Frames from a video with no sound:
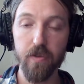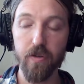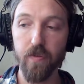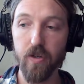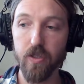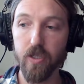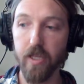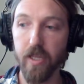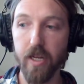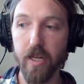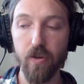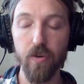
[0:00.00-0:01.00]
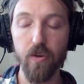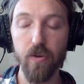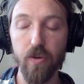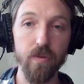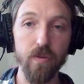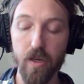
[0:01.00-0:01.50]
version, and then I'll go
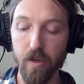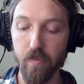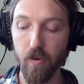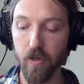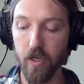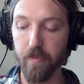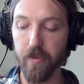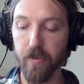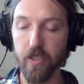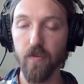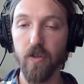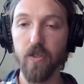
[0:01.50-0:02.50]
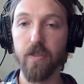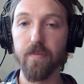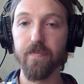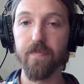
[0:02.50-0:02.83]
through the more complex version.